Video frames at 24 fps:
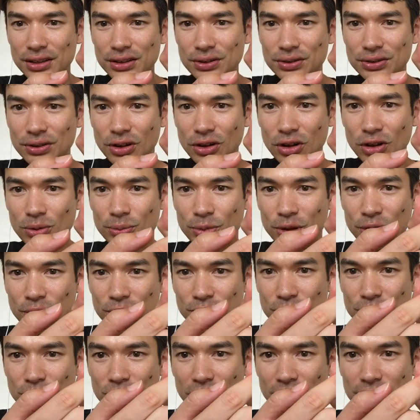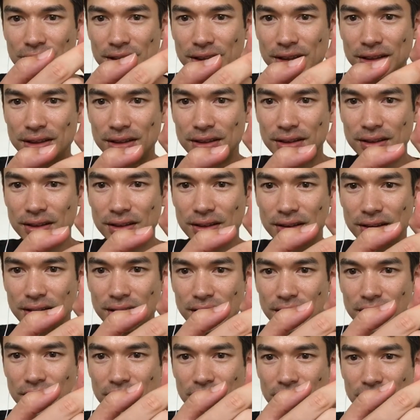is almost ready.
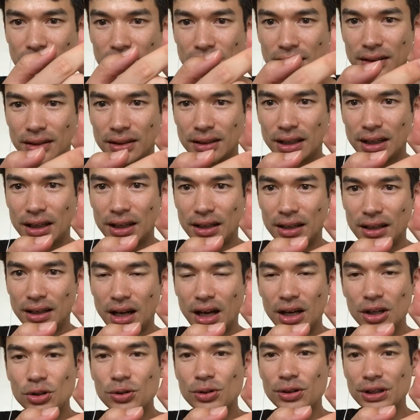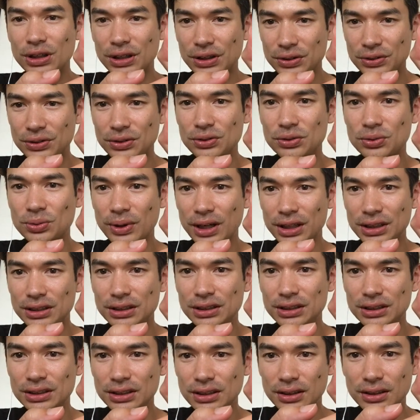Uh, Agrias is
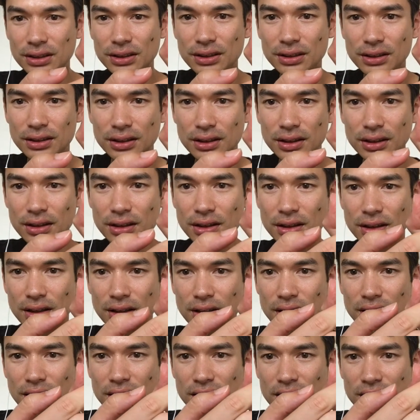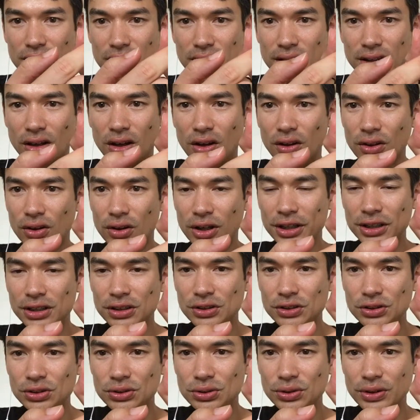ready. Although I'm going
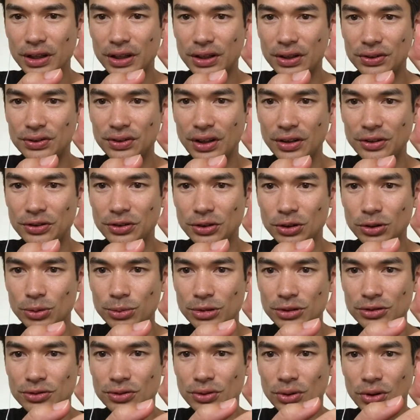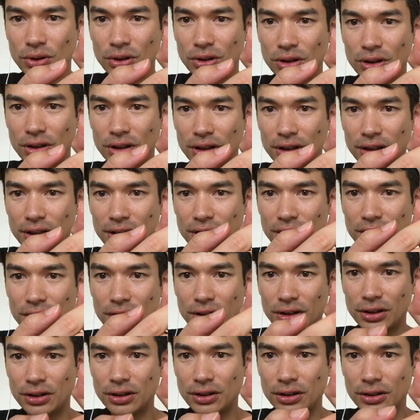to do uh, Cecil before uh,
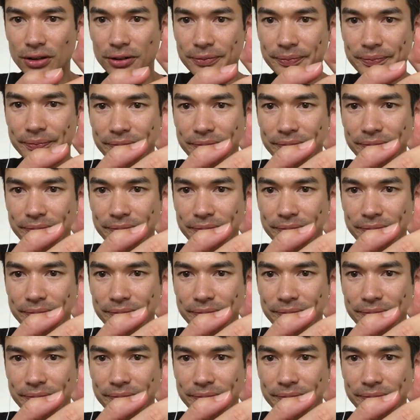her.